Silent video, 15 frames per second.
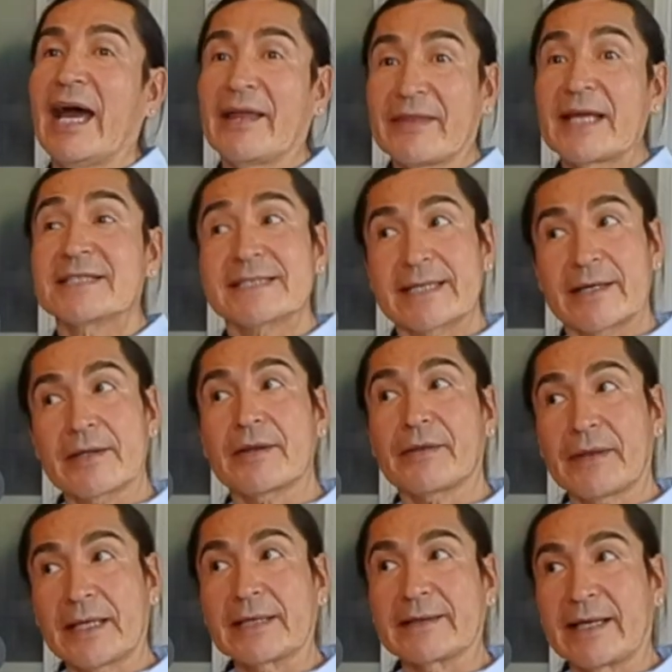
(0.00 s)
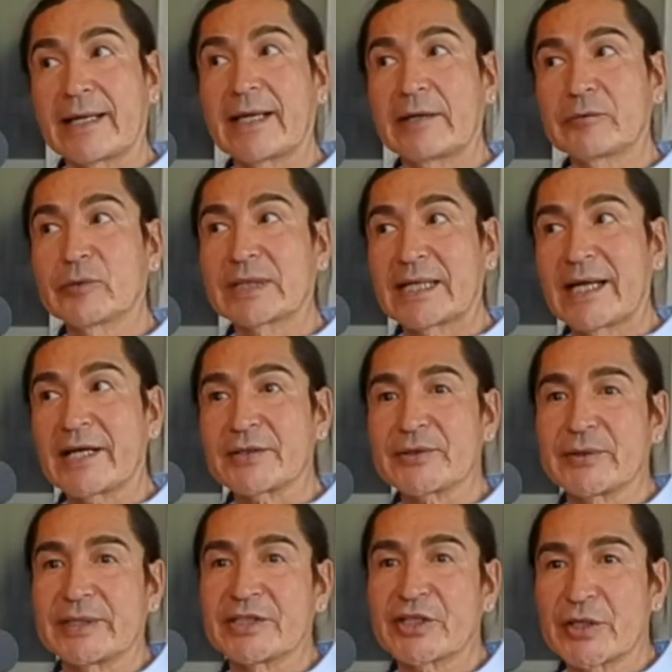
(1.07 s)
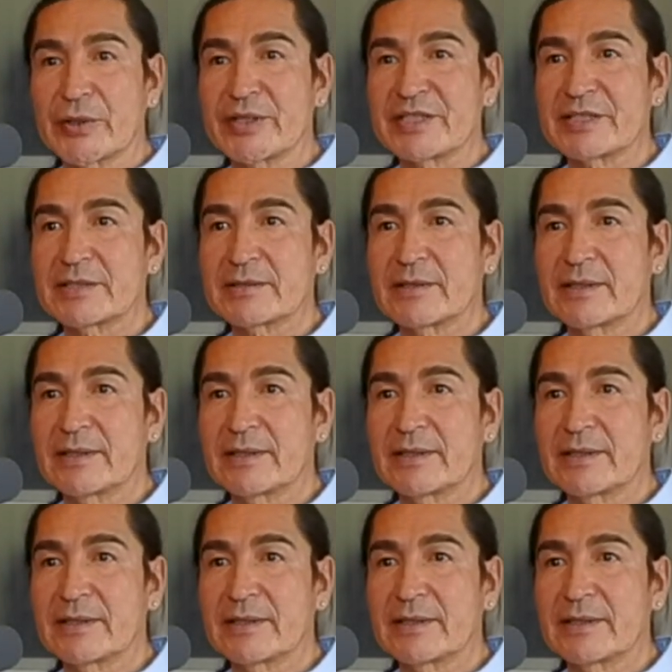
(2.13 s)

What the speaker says: And that's the other thing that I would like to encourage